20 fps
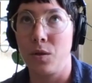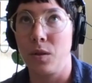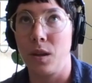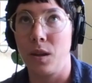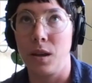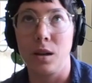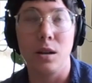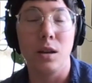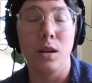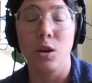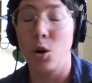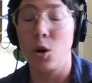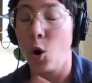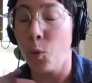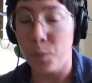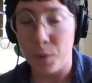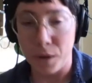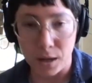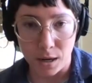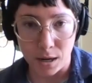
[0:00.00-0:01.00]
like an
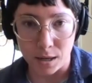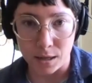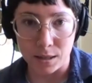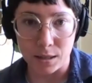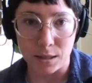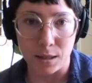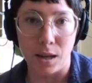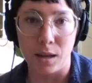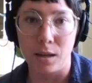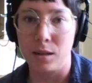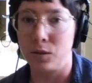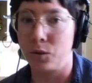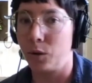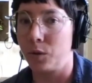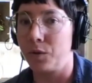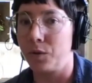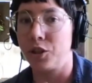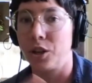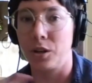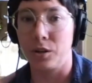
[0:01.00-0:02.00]
openness and sort
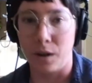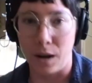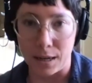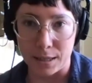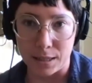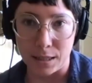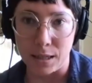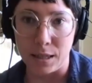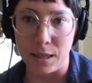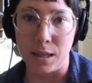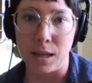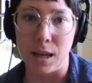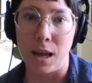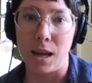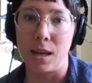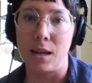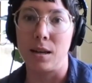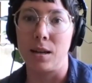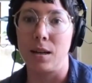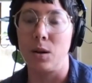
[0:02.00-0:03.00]
of a generosity
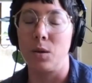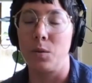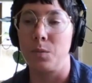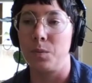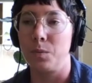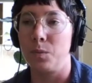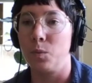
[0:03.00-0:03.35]
and a